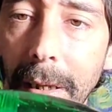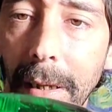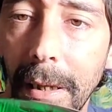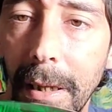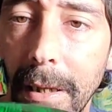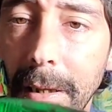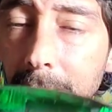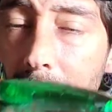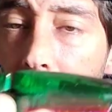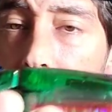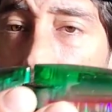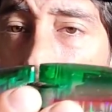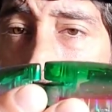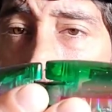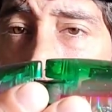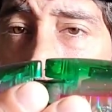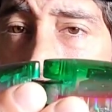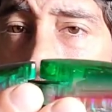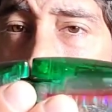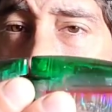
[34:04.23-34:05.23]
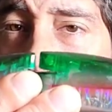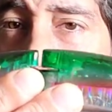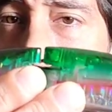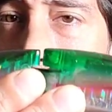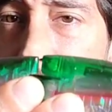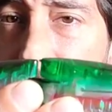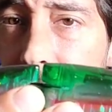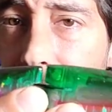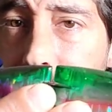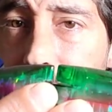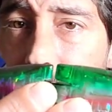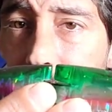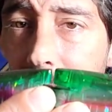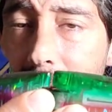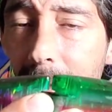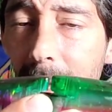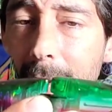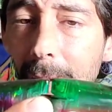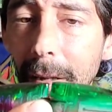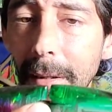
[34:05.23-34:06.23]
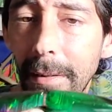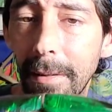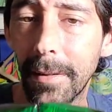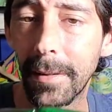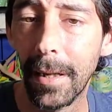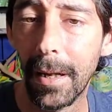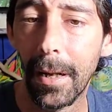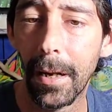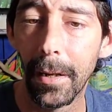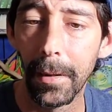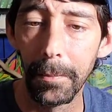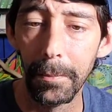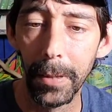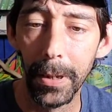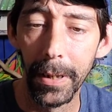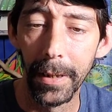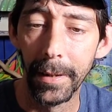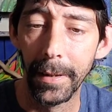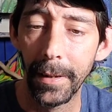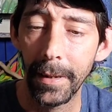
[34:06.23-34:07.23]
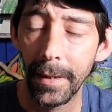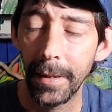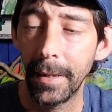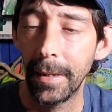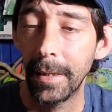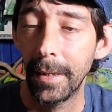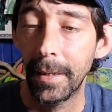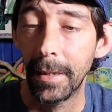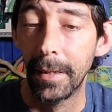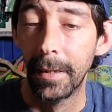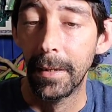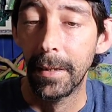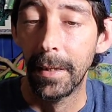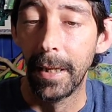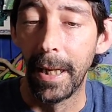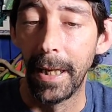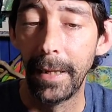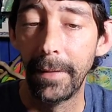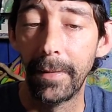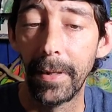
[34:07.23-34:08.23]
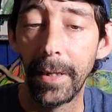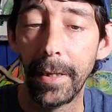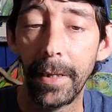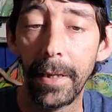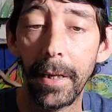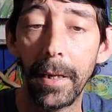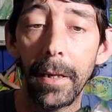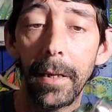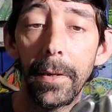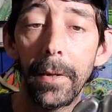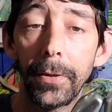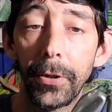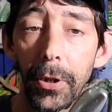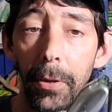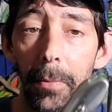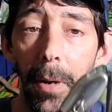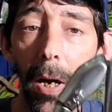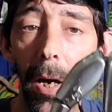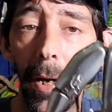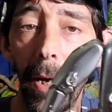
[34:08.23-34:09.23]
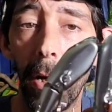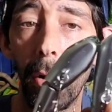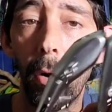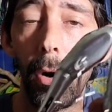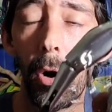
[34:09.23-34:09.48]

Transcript: As long as the action does not suck, but even the Shimano